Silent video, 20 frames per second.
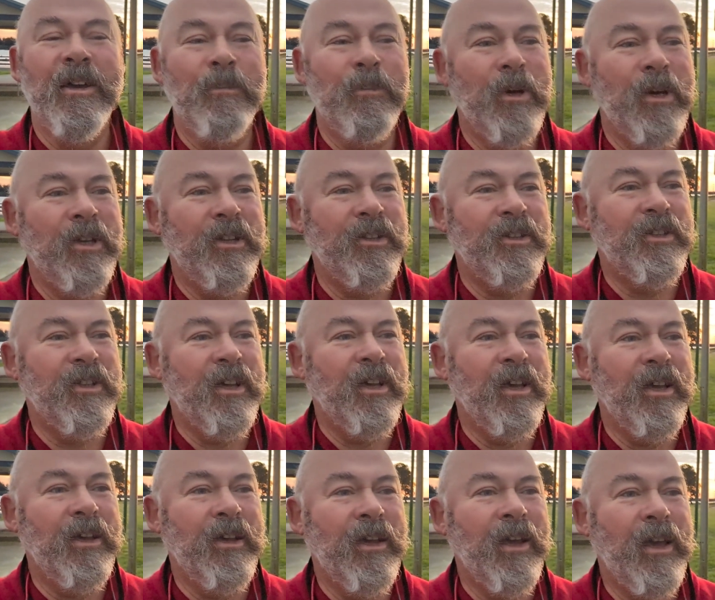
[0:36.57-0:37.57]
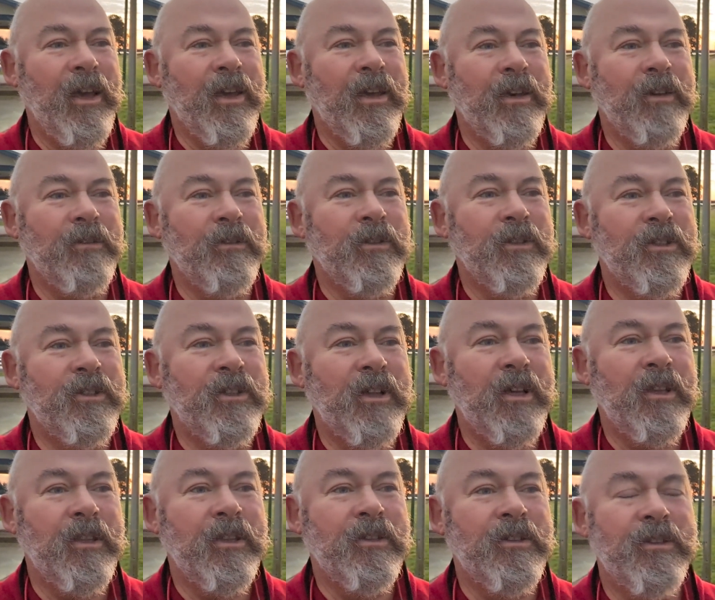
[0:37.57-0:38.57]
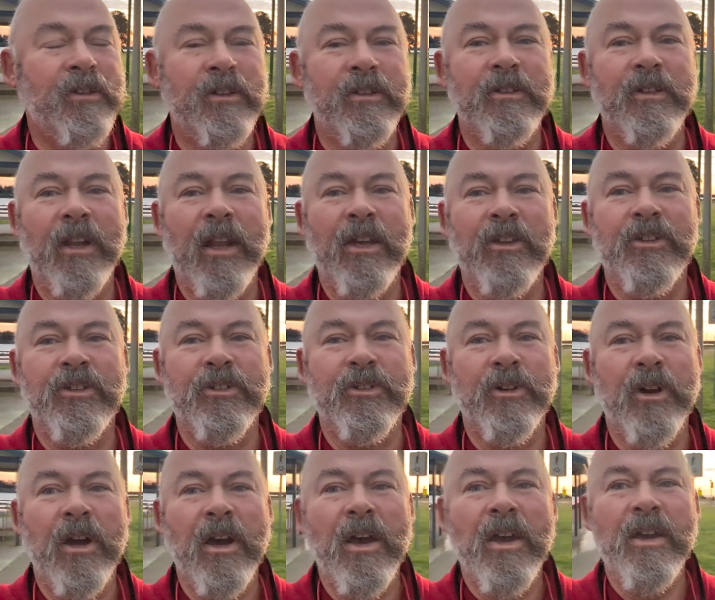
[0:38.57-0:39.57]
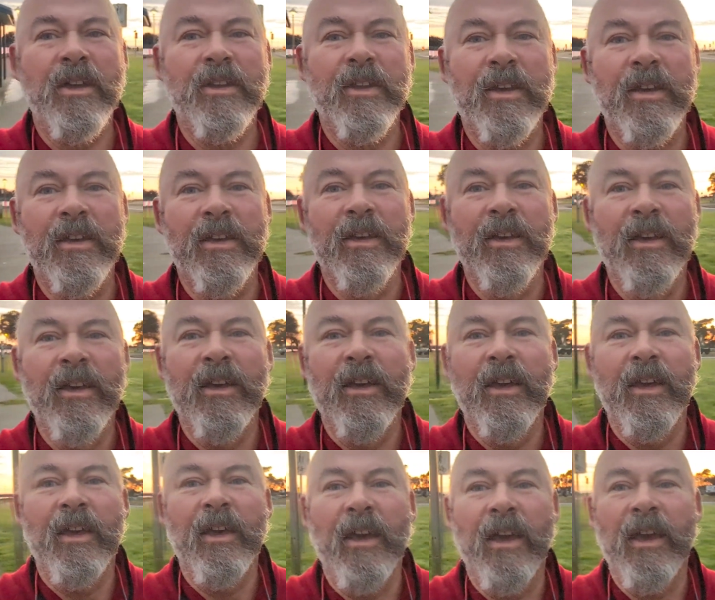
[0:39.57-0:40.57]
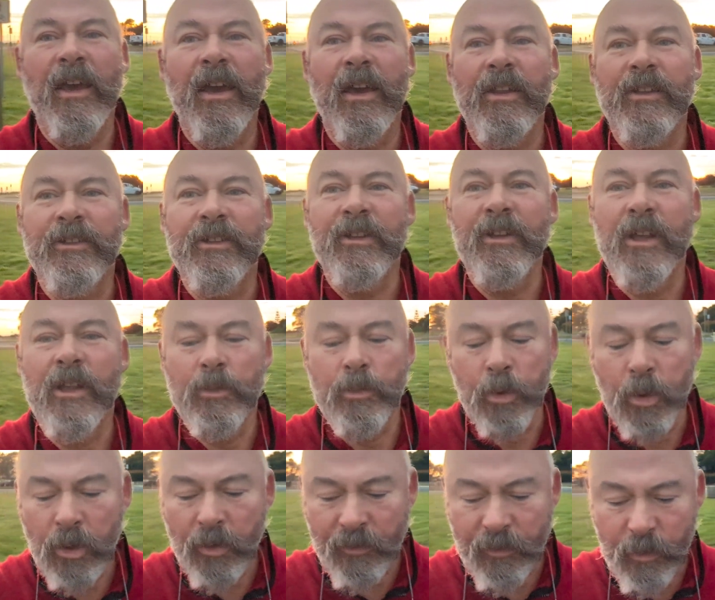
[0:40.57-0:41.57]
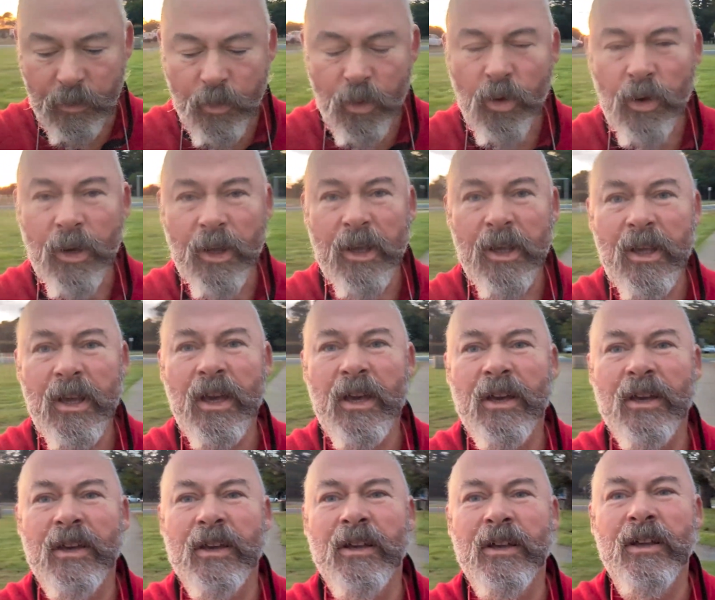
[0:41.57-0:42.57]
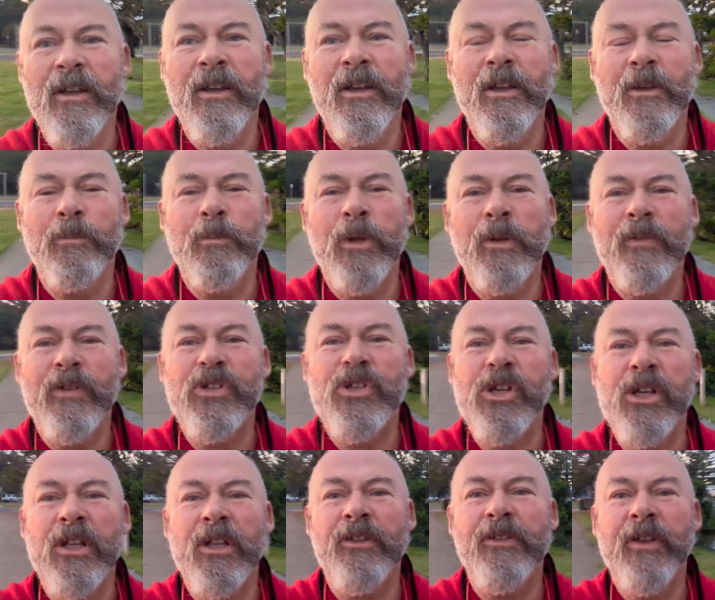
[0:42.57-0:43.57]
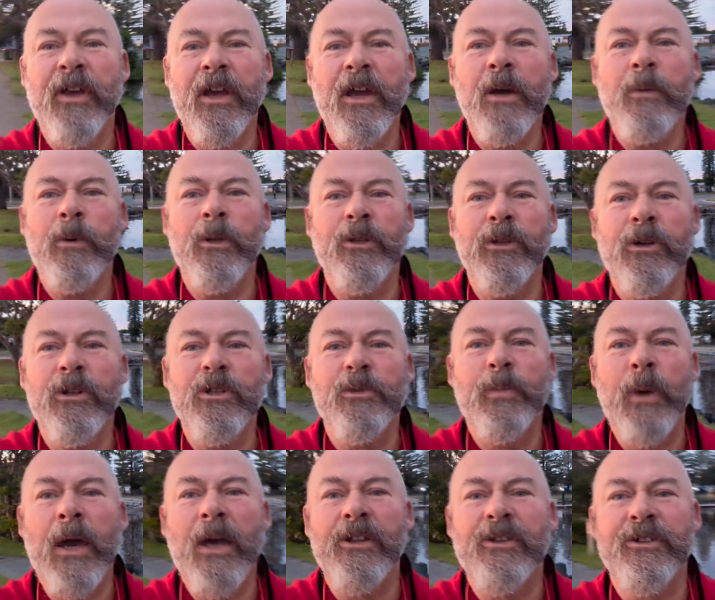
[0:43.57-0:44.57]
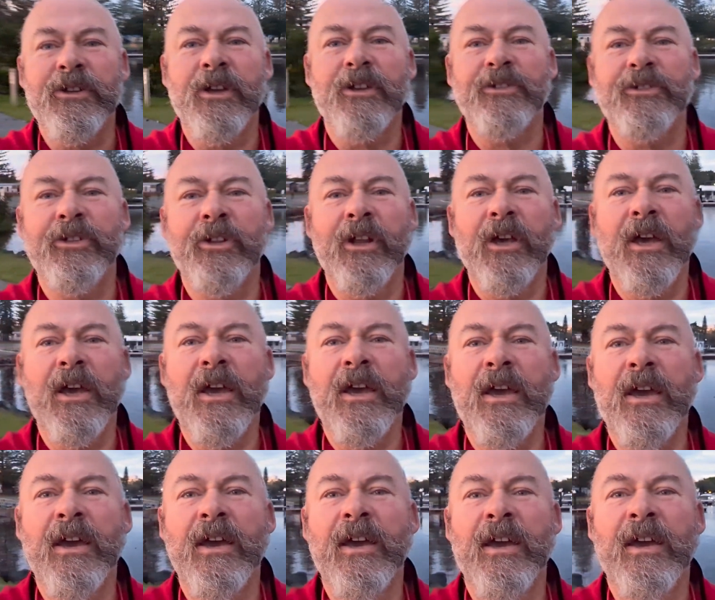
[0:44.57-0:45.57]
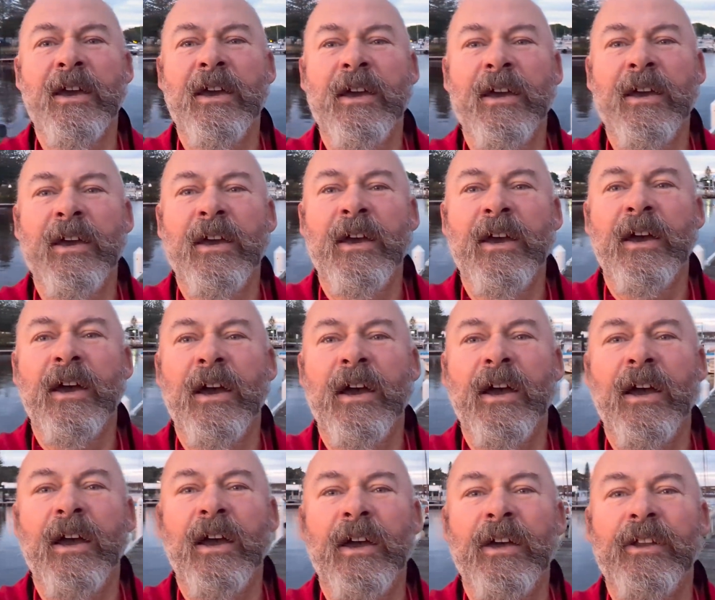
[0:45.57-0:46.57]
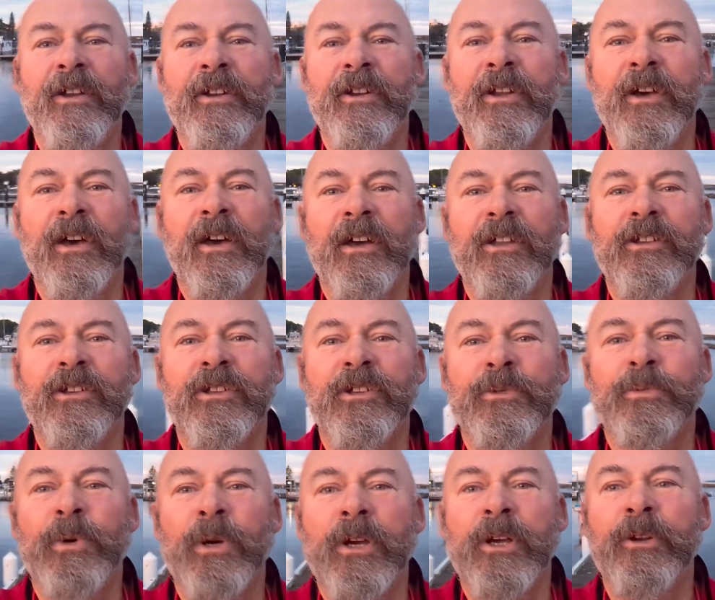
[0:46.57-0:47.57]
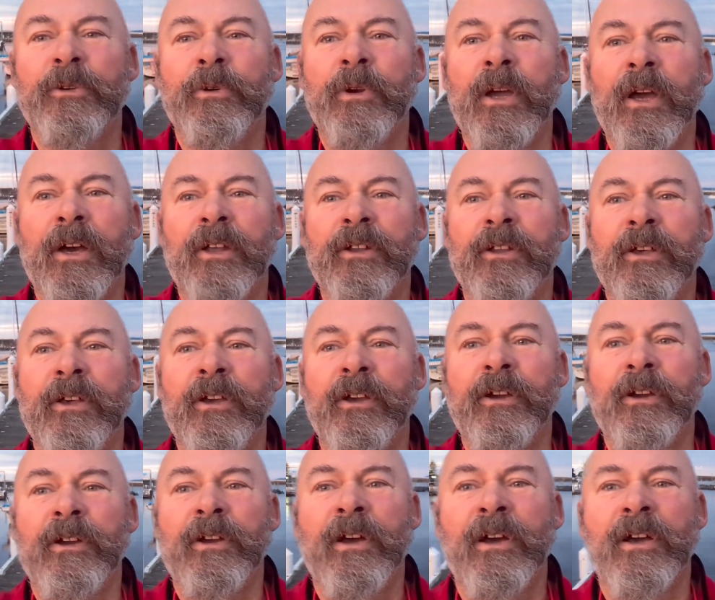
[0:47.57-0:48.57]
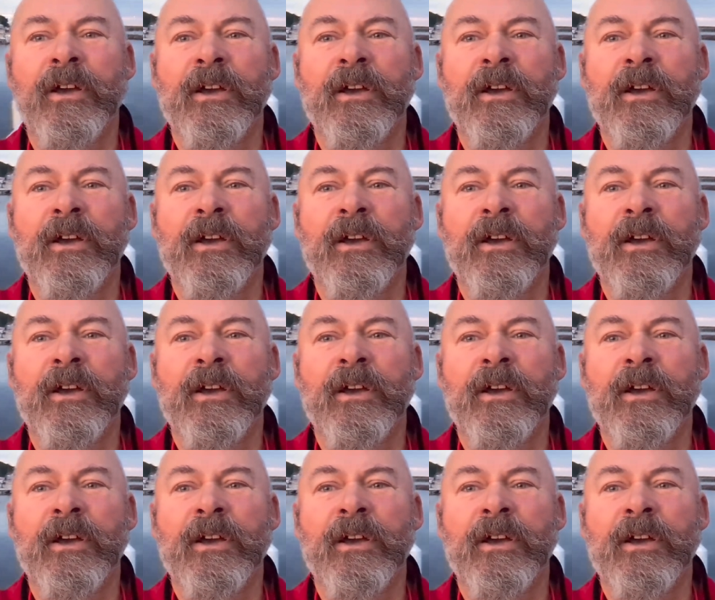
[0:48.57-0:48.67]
But hey, we just take these things in our stride, and it's another beautiful morning. Bit of a chill in the air, but not as bad as yesterday. And just swinging around here.